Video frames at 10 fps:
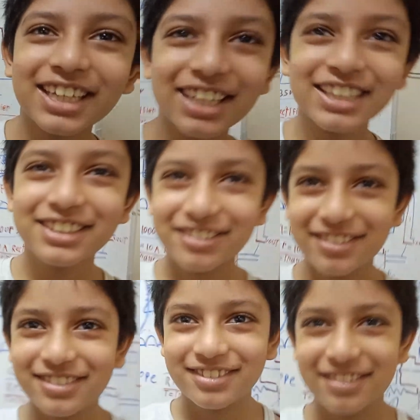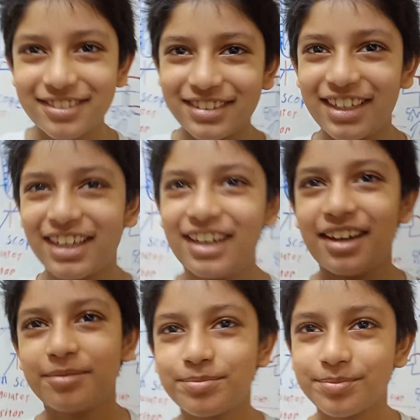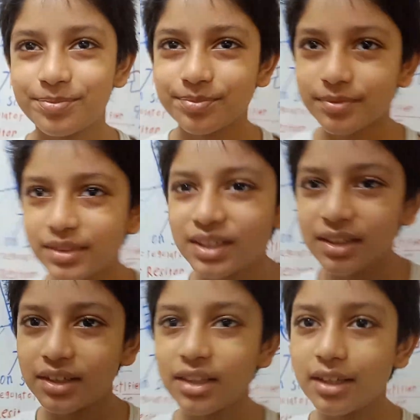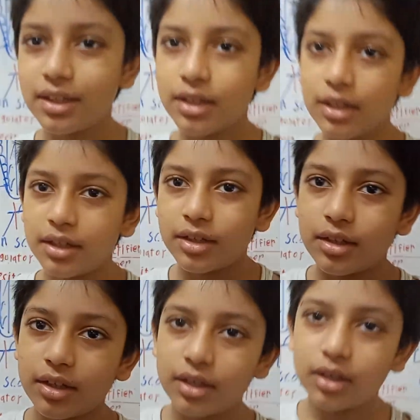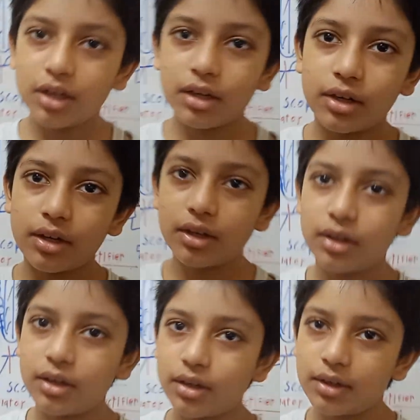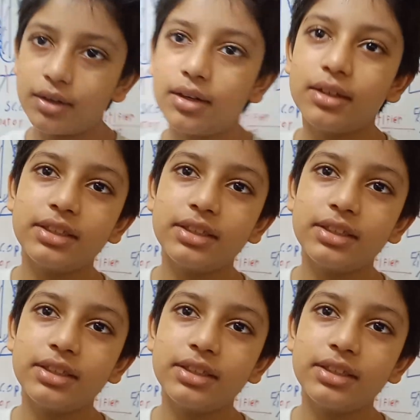go step by step. First, they should play with ready-made power supply,